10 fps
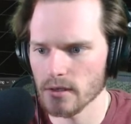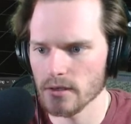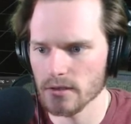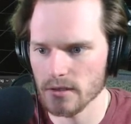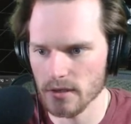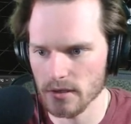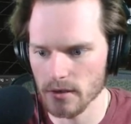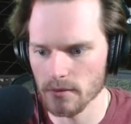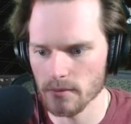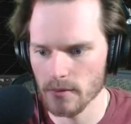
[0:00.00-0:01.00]

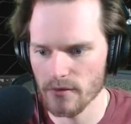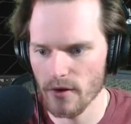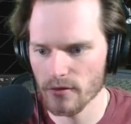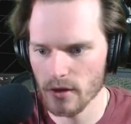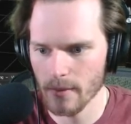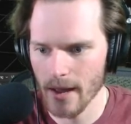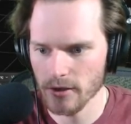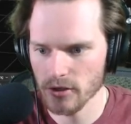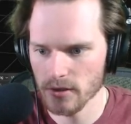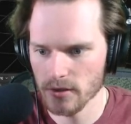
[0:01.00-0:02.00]
consistent. If everything
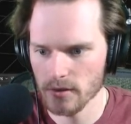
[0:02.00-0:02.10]
matches,